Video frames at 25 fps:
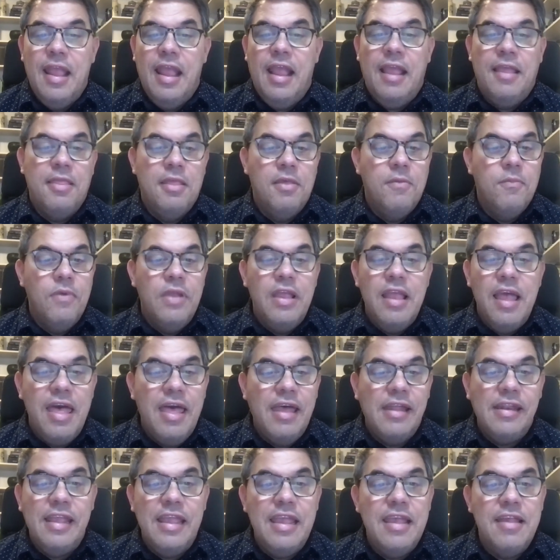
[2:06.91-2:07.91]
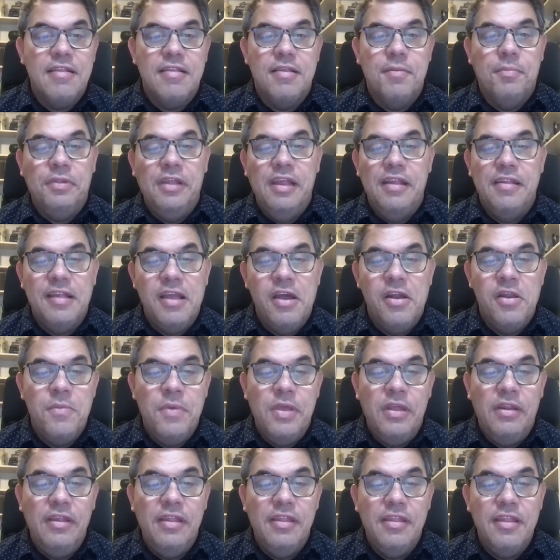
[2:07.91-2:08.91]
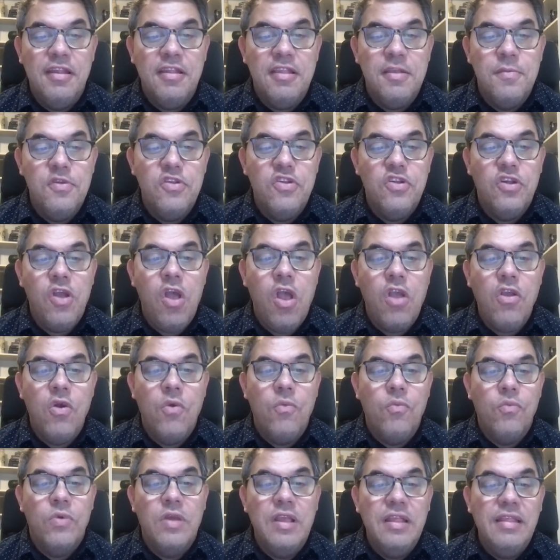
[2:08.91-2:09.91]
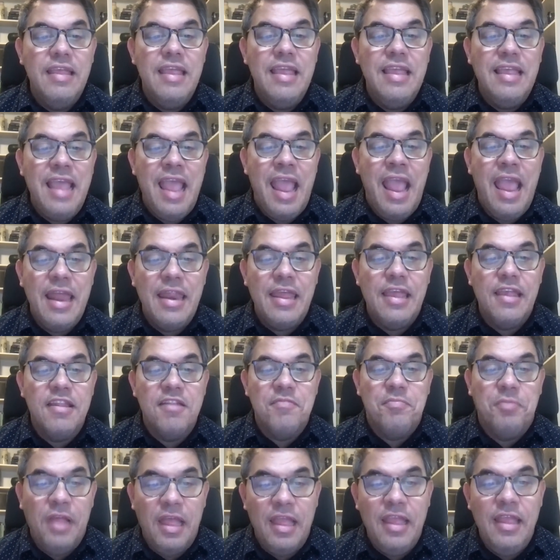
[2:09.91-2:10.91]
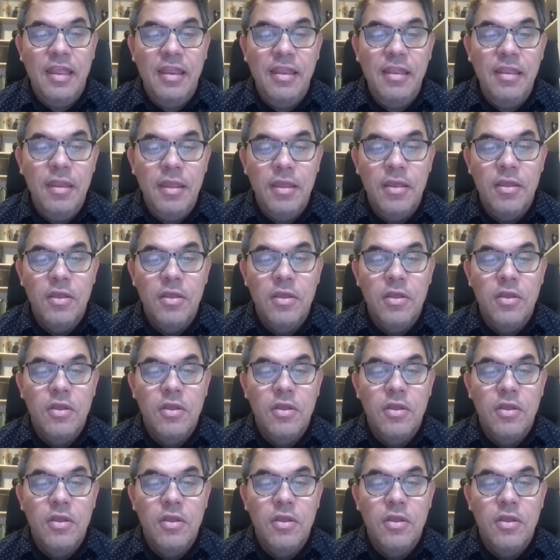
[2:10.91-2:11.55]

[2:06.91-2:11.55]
And the reality is the police accountability system in Chicago really can't explain